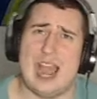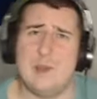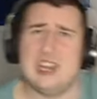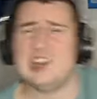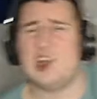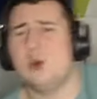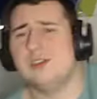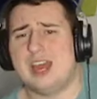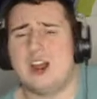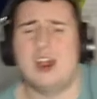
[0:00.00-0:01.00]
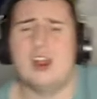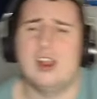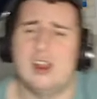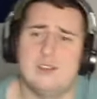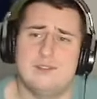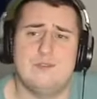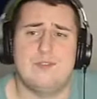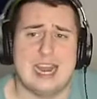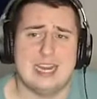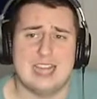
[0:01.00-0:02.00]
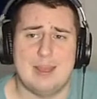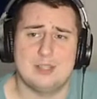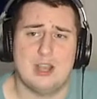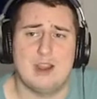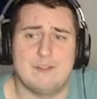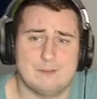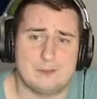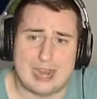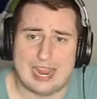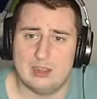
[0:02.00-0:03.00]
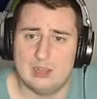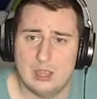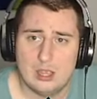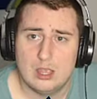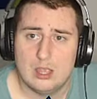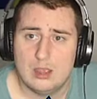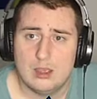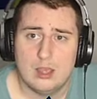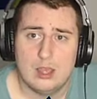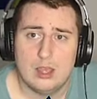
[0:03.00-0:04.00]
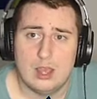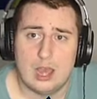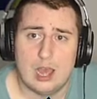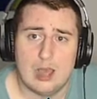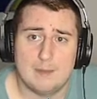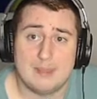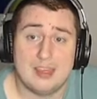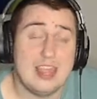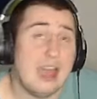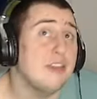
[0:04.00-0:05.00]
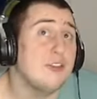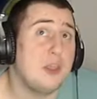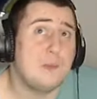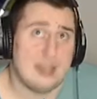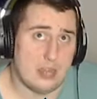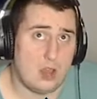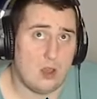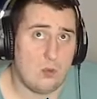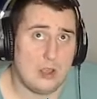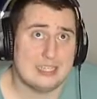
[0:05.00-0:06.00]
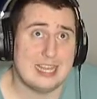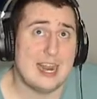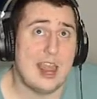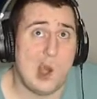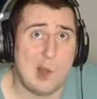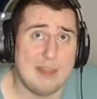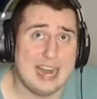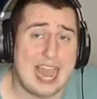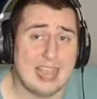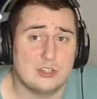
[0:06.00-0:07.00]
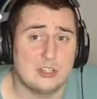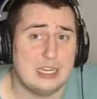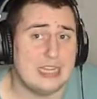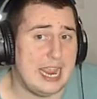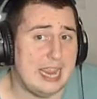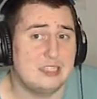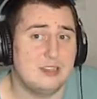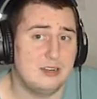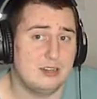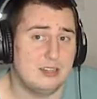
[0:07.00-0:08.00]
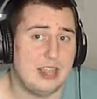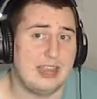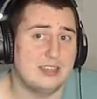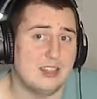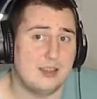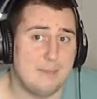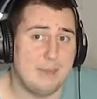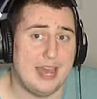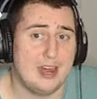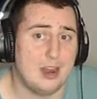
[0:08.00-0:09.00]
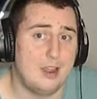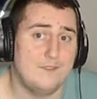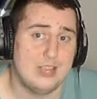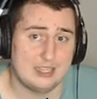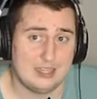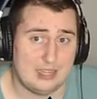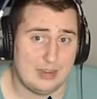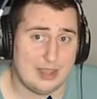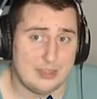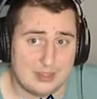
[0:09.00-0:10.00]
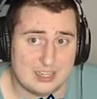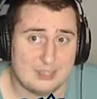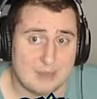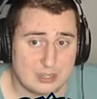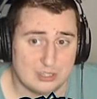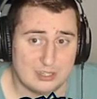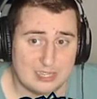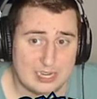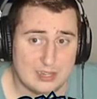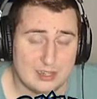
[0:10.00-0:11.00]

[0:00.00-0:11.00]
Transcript: we know that our fighting types are frail. Um, the other thing we know is that Helmet actually takes things better physically rather than specially.